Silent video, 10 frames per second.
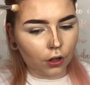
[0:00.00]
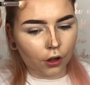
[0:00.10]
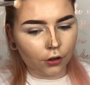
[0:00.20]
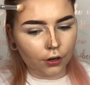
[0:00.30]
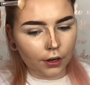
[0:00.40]

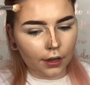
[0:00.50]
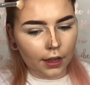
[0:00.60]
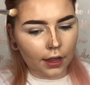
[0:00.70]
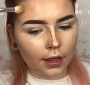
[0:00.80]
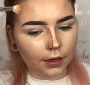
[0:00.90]
out,
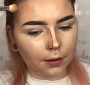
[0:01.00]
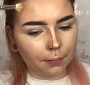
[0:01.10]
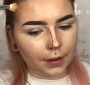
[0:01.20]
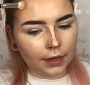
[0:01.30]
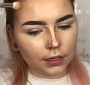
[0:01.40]
and
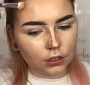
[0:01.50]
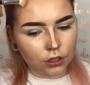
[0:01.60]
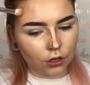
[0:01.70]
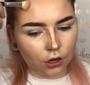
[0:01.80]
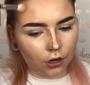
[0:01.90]
making
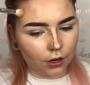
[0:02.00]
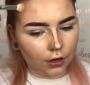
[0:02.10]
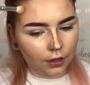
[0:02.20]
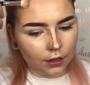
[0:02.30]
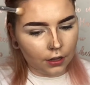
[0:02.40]
sure
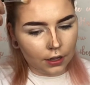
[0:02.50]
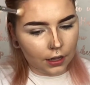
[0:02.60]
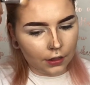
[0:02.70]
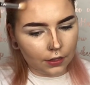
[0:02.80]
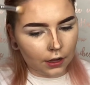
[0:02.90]

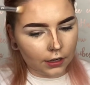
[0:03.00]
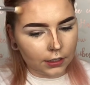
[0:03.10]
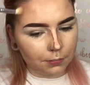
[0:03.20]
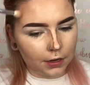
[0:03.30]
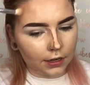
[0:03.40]
that
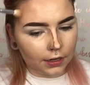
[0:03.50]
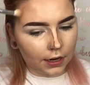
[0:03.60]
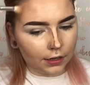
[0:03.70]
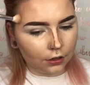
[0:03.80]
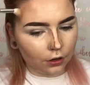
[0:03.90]
is blended
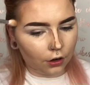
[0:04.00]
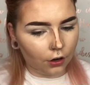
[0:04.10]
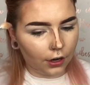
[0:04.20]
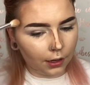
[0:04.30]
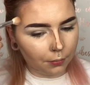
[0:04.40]
into the
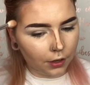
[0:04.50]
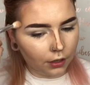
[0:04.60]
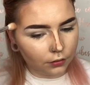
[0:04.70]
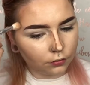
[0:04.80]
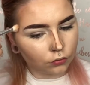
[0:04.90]
hairline well.